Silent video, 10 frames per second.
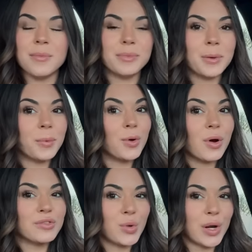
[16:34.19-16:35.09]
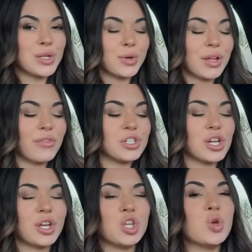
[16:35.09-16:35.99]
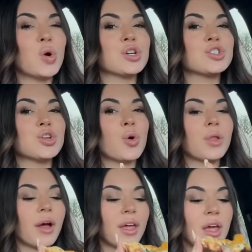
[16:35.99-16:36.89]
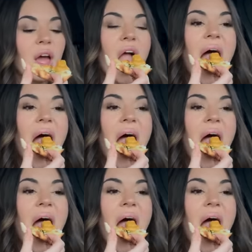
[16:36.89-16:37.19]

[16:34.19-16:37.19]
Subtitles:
People who have 20/20 vision, you are so lucky.